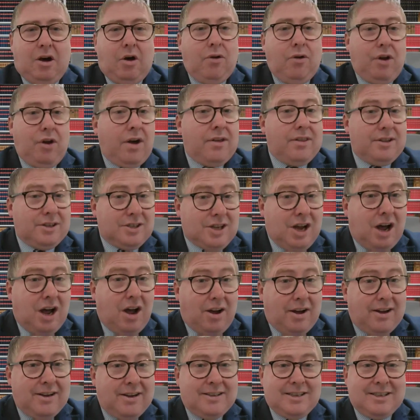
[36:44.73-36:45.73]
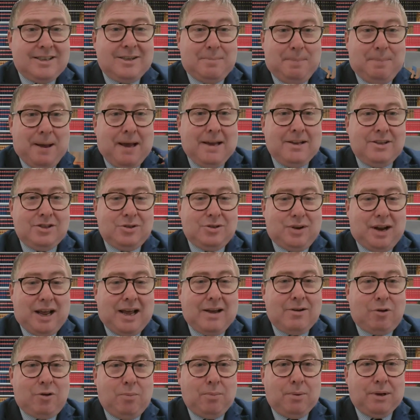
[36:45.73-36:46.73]
On either side, it depends on
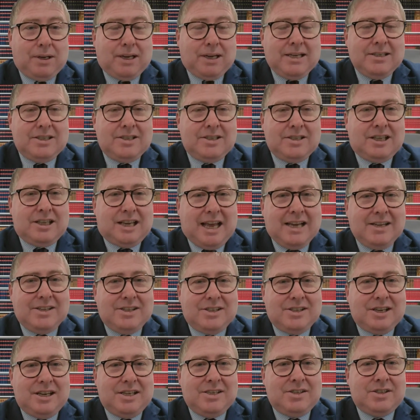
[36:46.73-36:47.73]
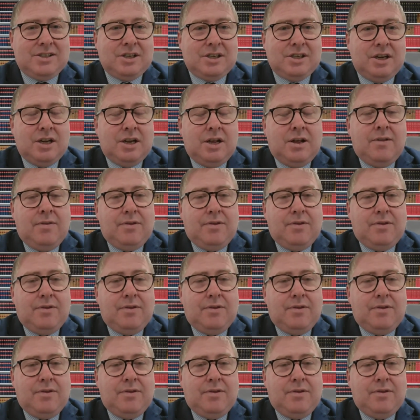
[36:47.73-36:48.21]
how complicated the case is.